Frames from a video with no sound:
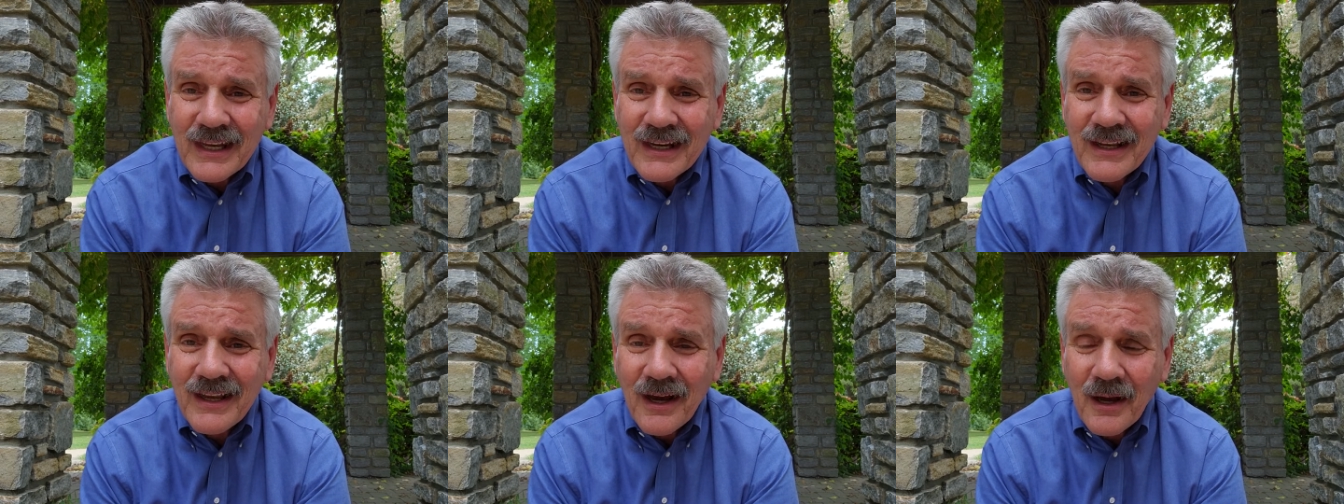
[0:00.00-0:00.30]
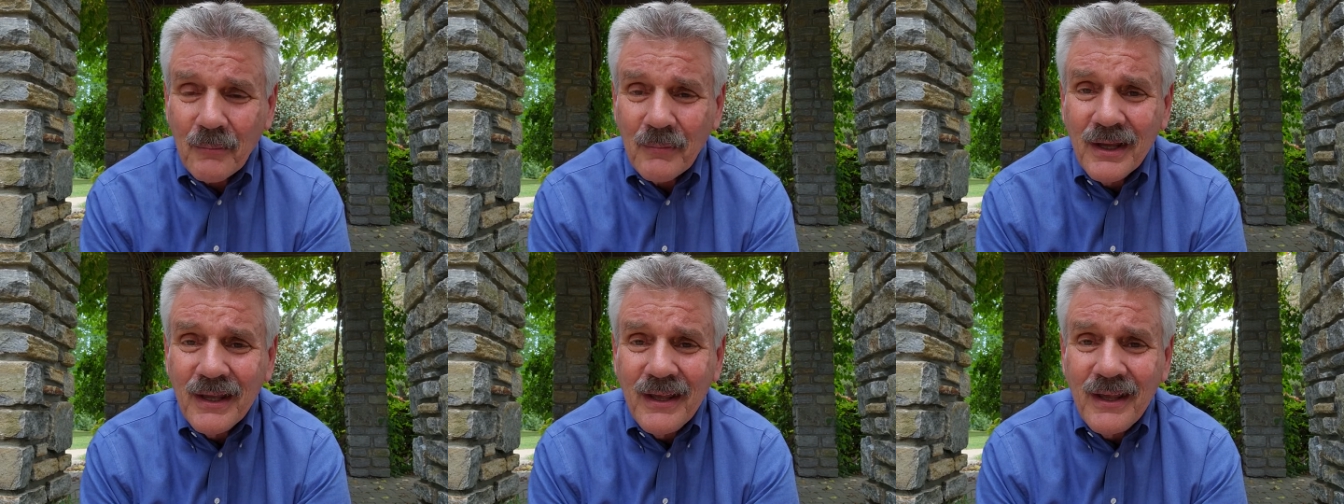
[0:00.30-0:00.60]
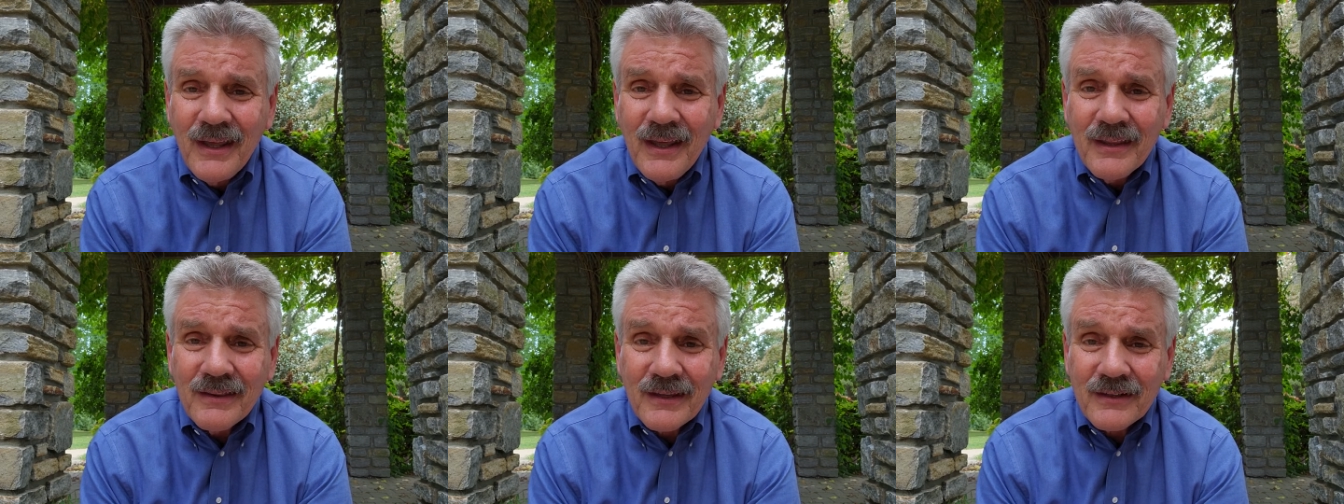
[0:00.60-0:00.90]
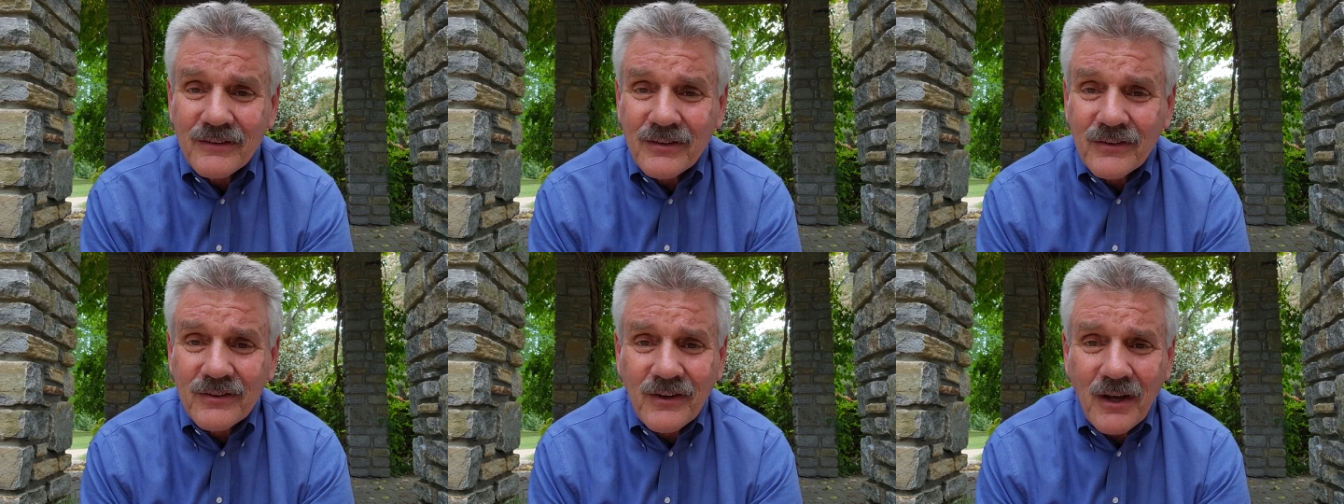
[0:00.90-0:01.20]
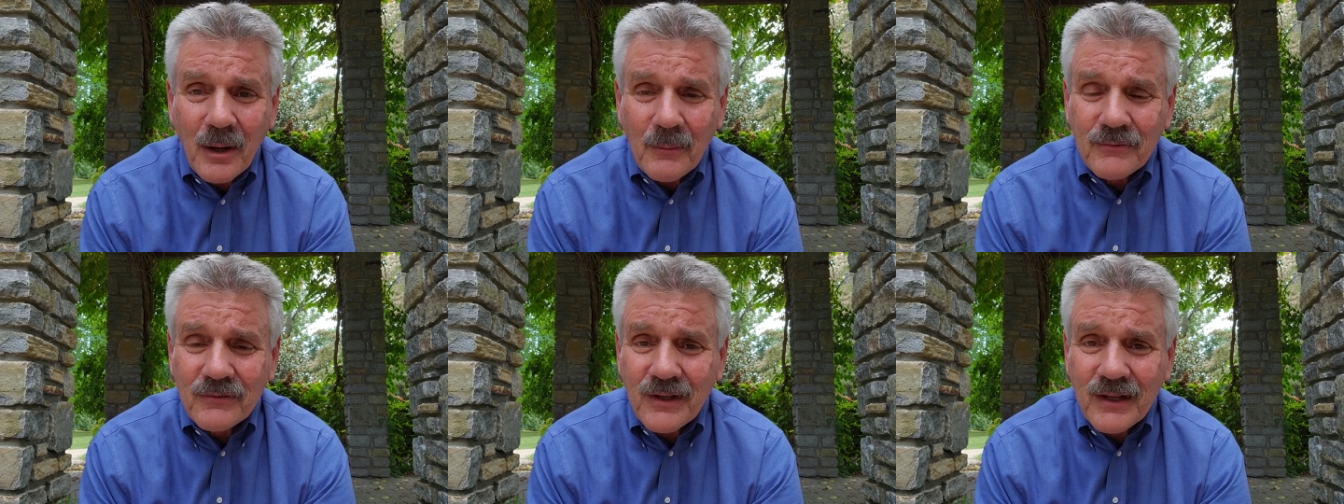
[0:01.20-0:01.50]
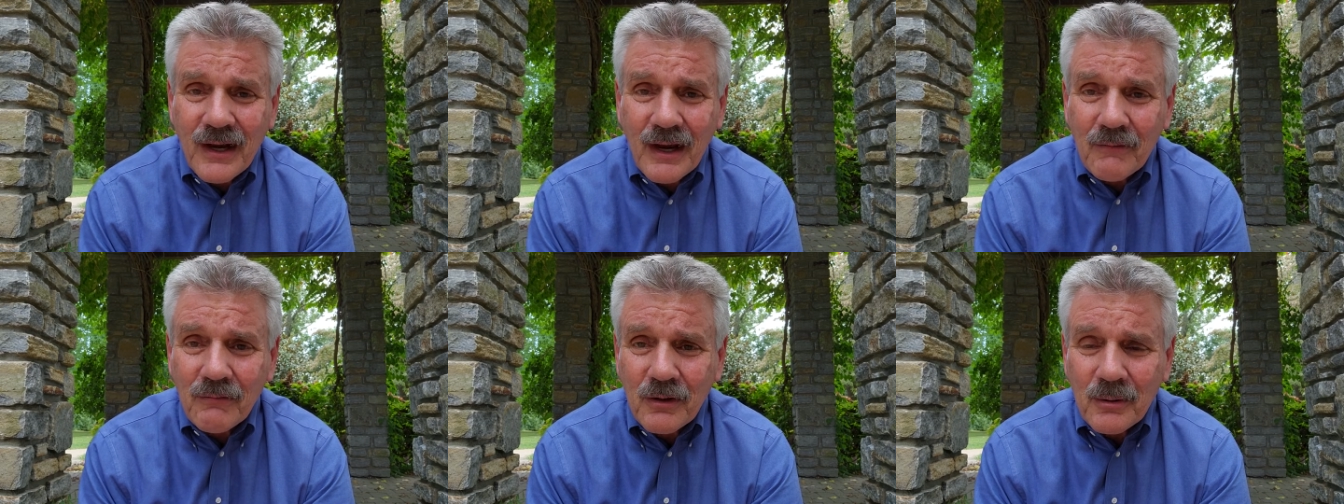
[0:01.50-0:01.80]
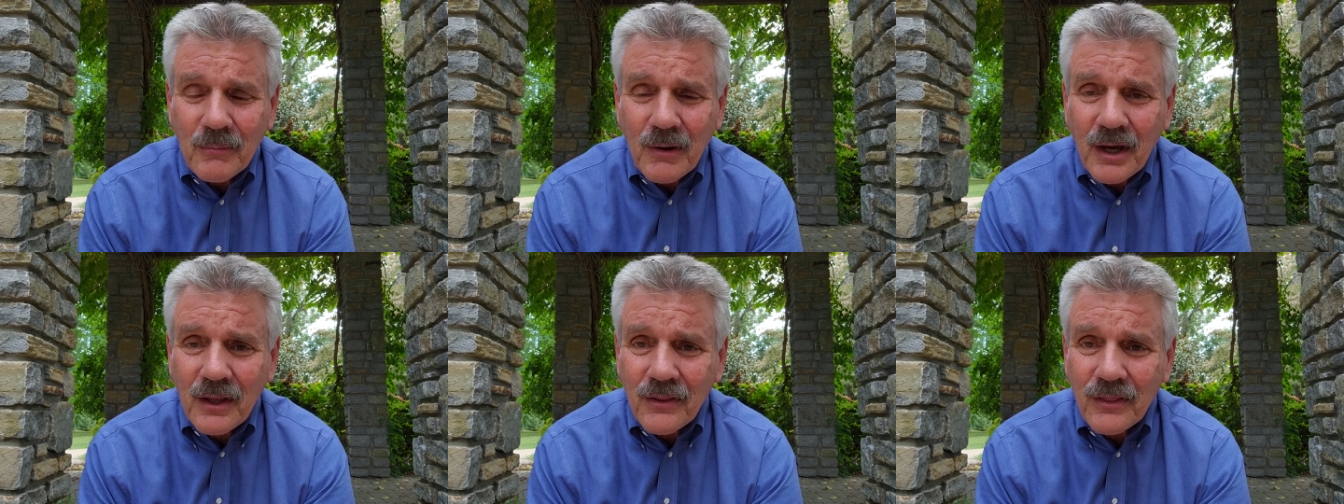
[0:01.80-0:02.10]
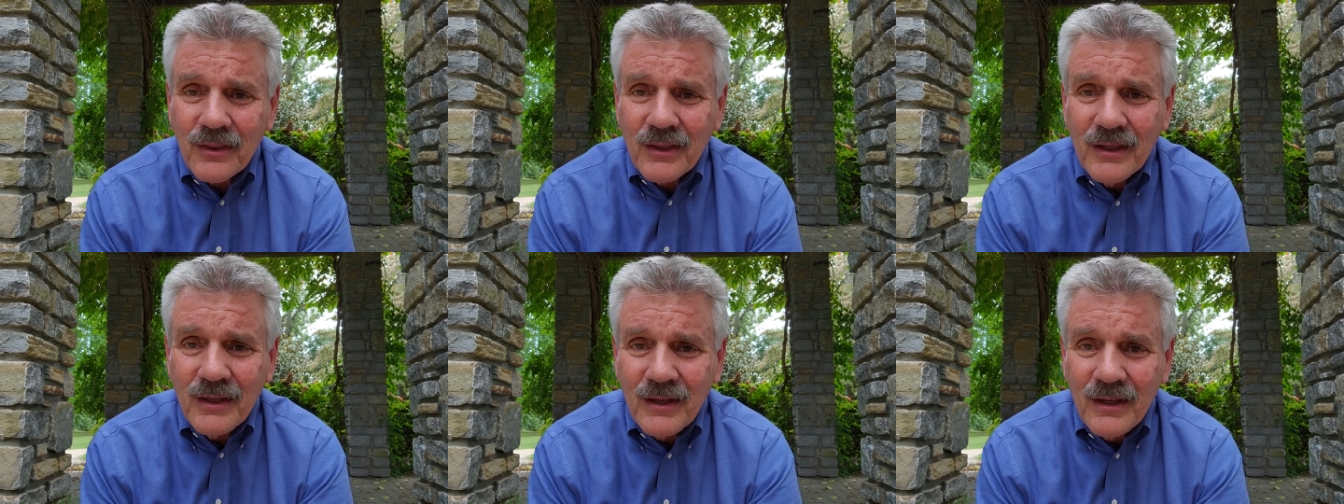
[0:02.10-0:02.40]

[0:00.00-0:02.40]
income that just comes in every month.